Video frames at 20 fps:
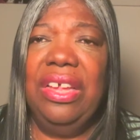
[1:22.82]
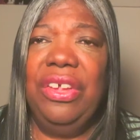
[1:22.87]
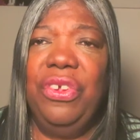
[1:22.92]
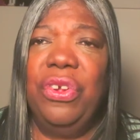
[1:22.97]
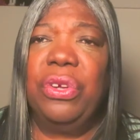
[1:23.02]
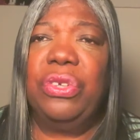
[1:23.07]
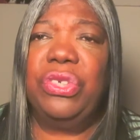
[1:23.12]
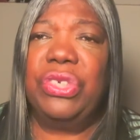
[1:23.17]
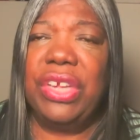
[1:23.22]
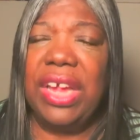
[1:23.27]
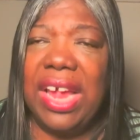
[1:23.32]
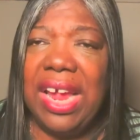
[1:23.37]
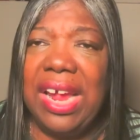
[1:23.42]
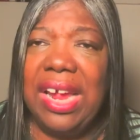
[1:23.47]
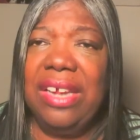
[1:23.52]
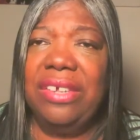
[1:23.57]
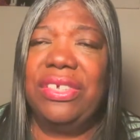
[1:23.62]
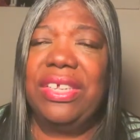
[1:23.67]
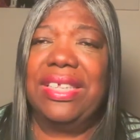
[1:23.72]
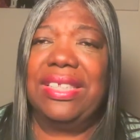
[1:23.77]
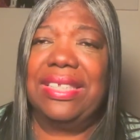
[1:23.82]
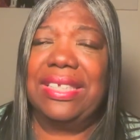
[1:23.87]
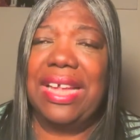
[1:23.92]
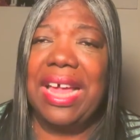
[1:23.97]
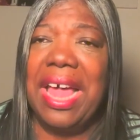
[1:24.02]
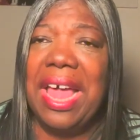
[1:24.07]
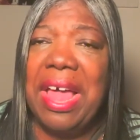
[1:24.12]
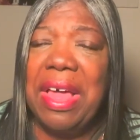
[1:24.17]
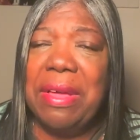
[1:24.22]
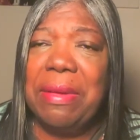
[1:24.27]
your change has
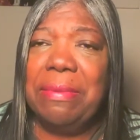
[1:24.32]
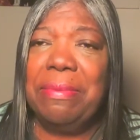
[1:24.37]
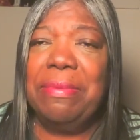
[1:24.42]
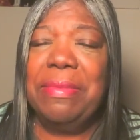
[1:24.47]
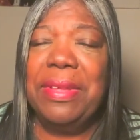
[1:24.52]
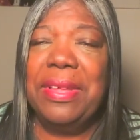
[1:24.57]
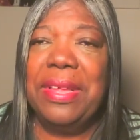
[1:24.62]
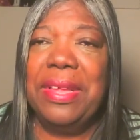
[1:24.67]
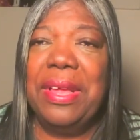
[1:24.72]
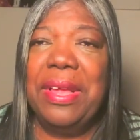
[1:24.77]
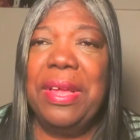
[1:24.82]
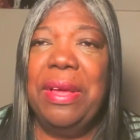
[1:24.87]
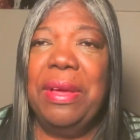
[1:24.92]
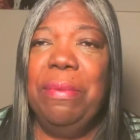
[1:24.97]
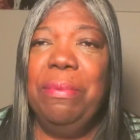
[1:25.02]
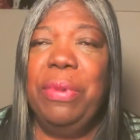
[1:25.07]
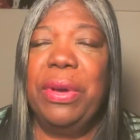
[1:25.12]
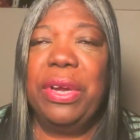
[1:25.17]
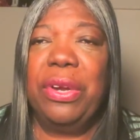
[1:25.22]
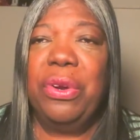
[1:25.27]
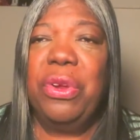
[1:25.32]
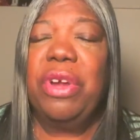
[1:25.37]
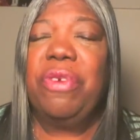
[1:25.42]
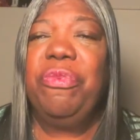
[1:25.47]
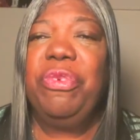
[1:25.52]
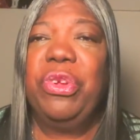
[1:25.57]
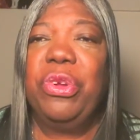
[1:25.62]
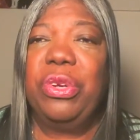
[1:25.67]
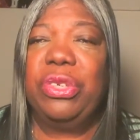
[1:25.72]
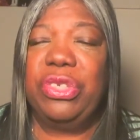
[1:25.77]
come, but in order
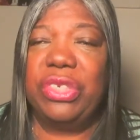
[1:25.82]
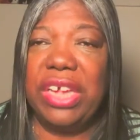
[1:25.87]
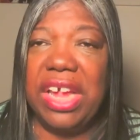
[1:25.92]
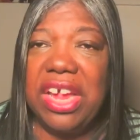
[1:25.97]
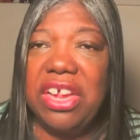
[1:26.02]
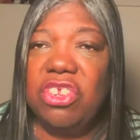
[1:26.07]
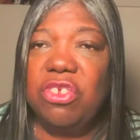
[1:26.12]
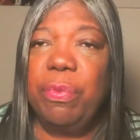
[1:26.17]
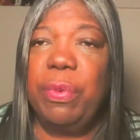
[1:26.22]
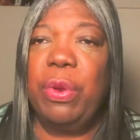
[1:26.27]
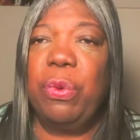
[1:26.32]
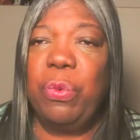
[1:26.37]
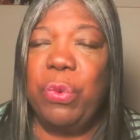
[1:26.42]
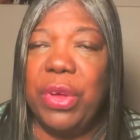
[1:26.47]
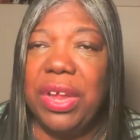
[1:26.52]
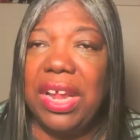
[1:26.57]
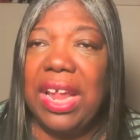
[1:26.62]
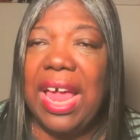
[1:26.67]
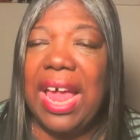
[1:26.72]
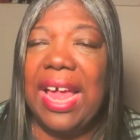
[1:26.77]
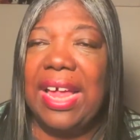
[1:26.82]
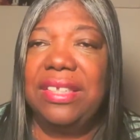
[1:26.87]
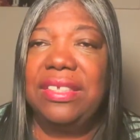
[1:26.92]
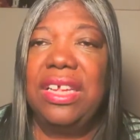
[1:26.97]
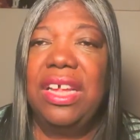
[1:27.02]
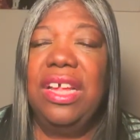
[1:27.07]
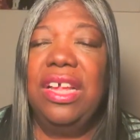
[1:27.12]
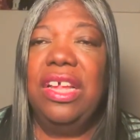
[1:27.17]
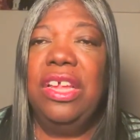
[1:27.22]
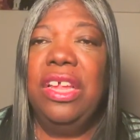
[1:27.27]
for your change to be realized,
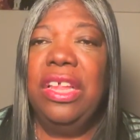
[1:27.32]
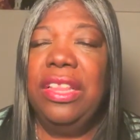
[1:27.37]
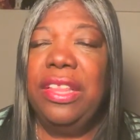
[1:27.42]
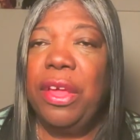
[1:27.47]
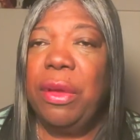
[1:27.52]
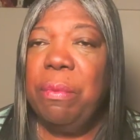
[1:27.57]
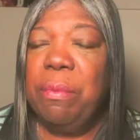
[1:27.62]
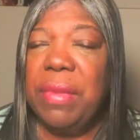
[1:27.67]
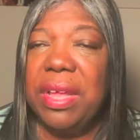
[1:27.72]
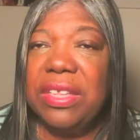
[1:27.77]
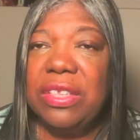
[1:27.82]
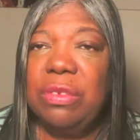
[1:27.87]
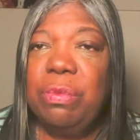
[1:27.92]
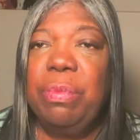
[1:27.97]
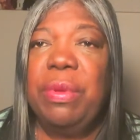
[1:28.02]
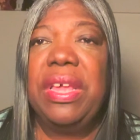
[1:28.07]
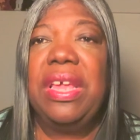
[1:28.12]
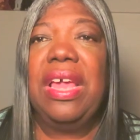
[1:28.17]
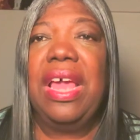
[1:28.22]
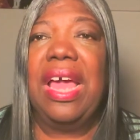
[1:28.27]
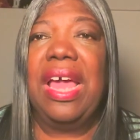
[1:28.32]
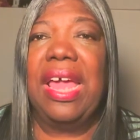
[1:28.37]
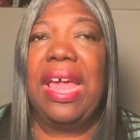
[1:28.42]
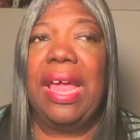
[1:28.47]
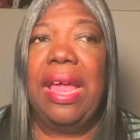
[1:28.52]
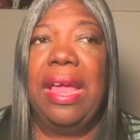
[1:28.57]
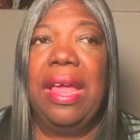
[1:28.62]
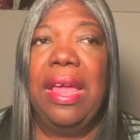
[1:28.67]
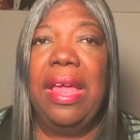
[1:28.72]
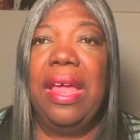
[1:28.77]
there must be
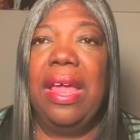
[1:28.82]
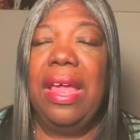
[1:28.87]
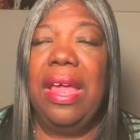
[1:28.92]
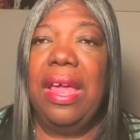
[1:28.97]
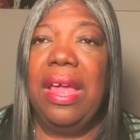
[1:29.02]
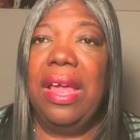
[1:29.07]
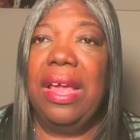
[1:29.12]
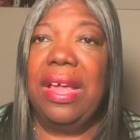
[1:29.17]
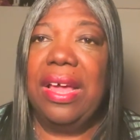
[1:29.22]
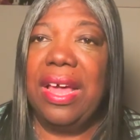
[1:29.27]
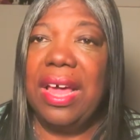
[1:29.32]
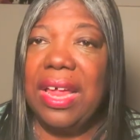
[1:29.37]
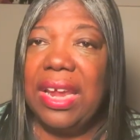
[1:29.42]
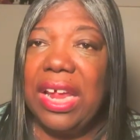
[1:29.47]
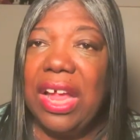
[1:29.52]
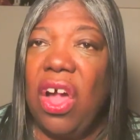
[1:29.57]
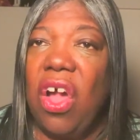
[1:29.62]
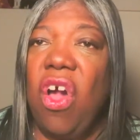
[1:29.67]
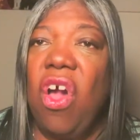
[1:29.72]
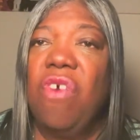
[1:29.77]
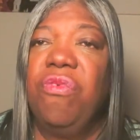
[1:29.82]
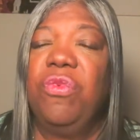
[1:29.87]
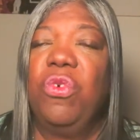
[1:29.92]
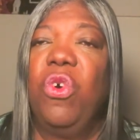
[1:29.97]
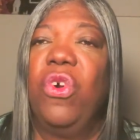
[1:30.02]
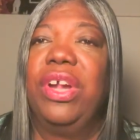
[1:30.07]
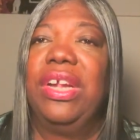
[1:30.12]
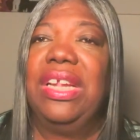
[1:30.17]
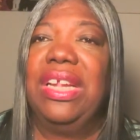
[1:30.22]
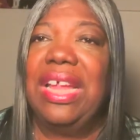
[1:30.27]
a cutting off
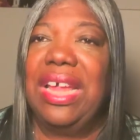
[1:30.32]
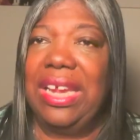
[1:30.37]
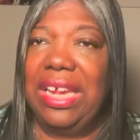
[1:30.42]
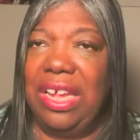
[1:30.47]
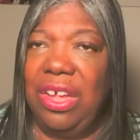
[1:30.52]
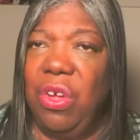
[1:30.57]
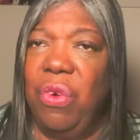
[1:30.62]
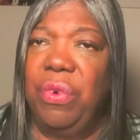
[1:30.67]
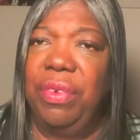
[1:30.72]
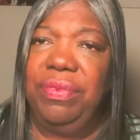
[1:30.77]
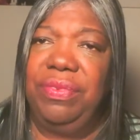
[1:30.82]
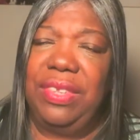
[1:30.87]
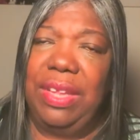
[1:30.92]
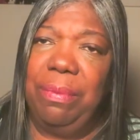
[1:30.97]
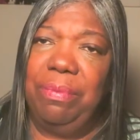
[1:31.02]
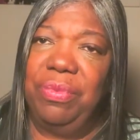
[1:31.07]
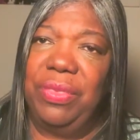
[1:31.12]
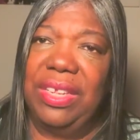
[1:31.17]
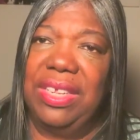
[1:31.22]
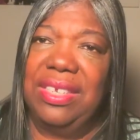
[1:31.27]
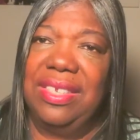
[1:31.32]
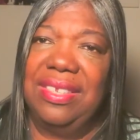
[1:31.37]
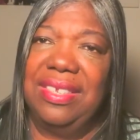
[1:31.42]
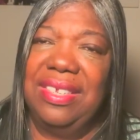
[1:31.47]
or letting go of something.